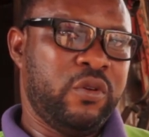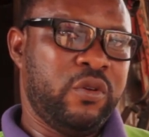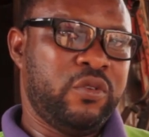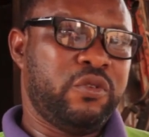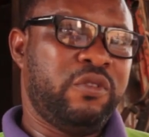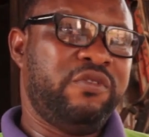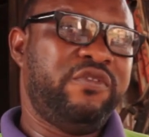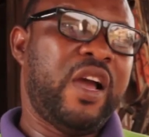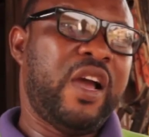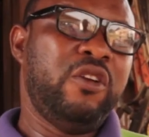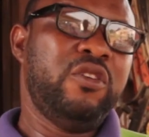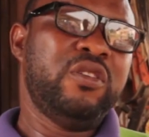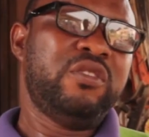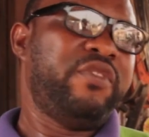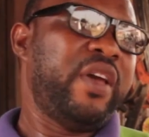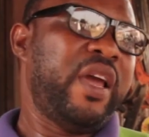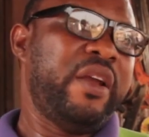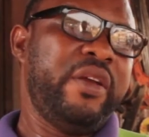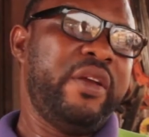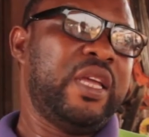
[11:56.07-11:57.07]
So value is
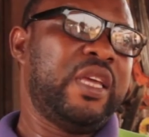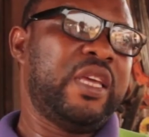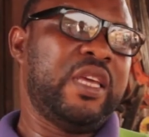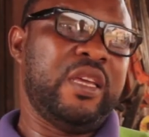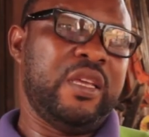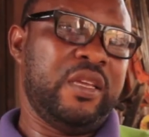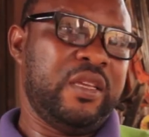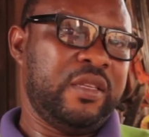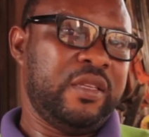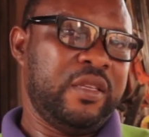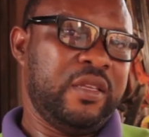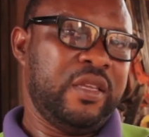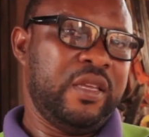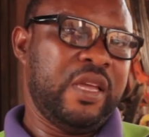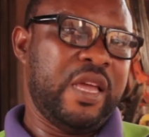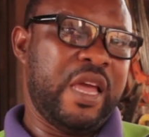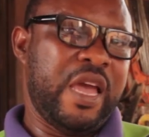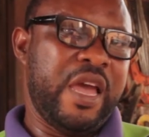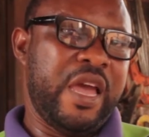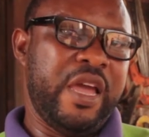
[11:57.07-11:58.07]
very key.
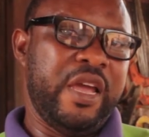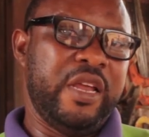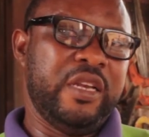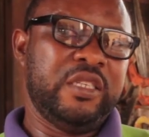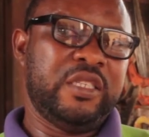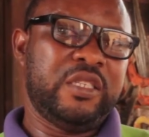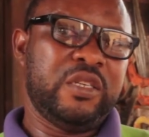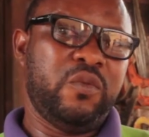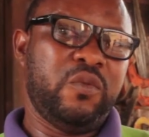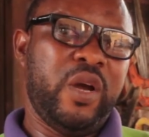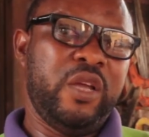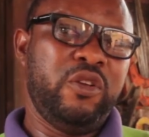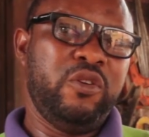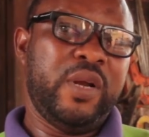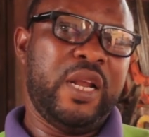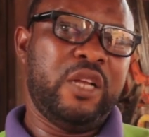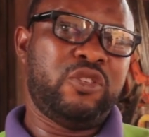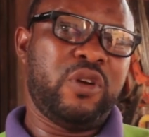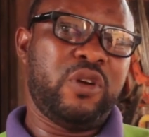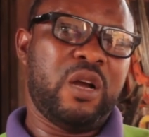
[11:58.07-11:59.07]
And when you
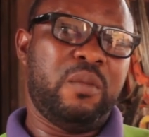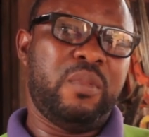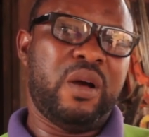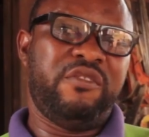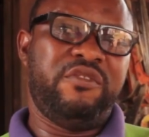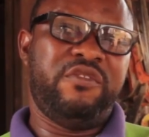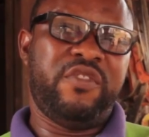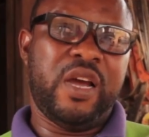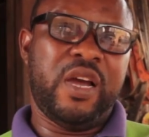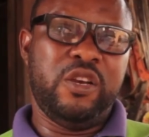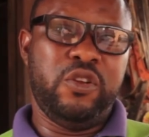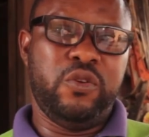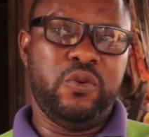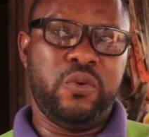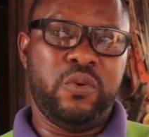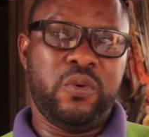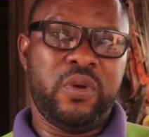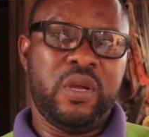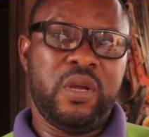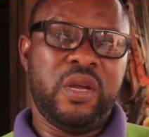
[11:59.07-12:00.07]
want to talk about value,
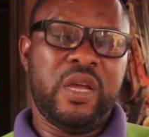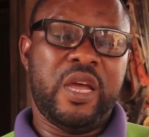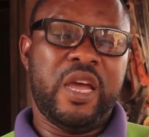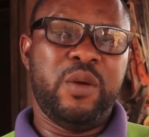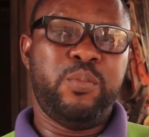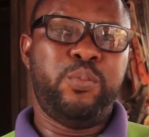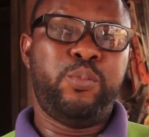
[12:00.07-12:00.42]
a